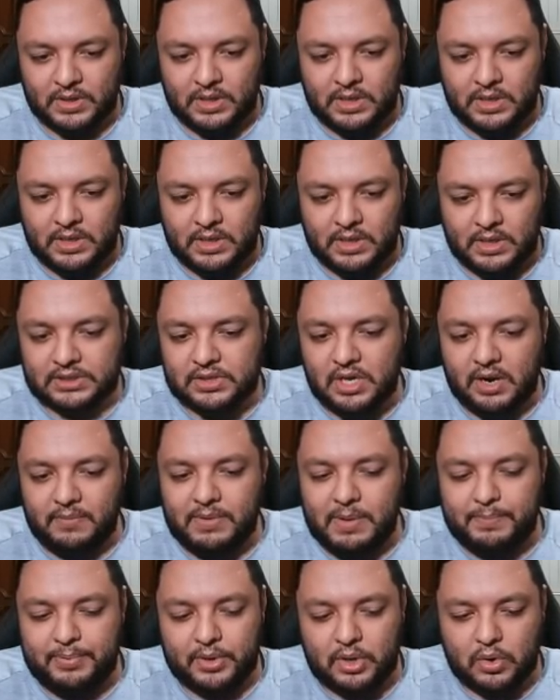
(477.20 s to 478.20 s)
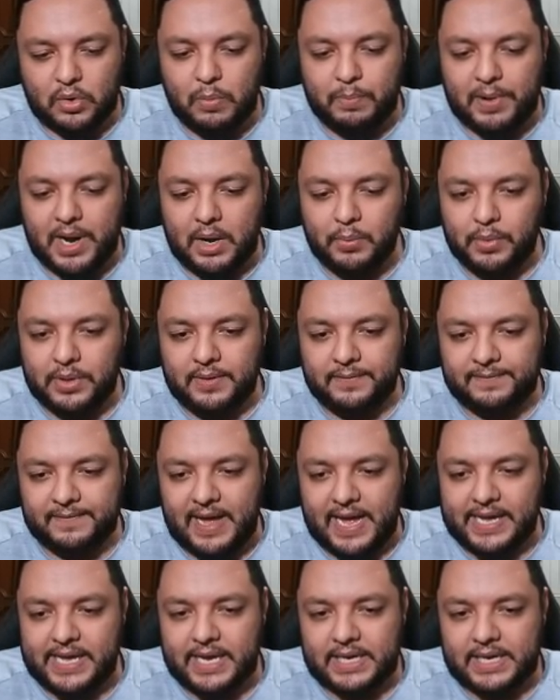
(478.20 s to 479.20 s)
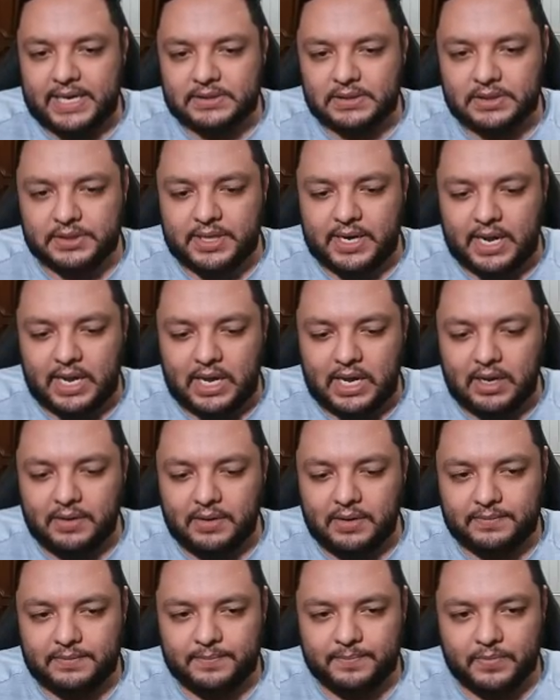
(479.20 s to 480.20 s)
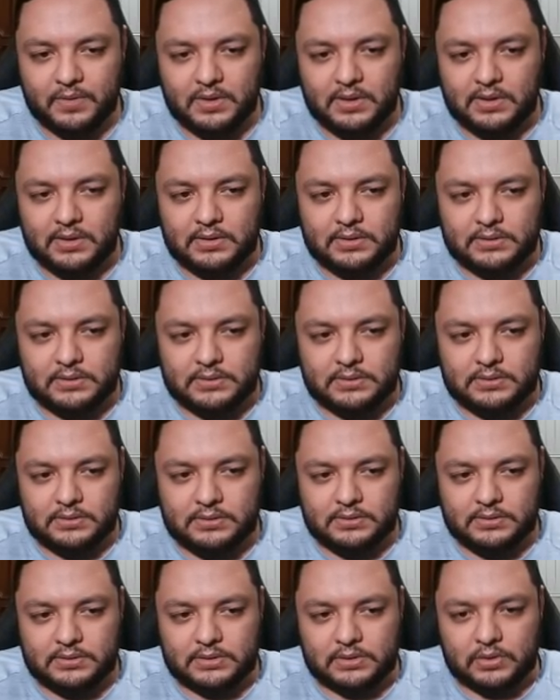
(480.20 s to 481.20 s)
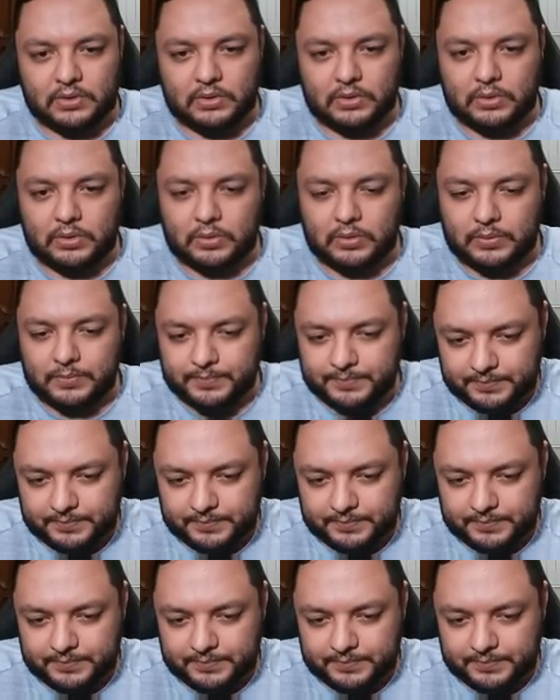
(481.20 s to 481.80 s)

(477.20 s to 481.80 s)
Because he's going to be preoccupied with the 5 case here that I have. So...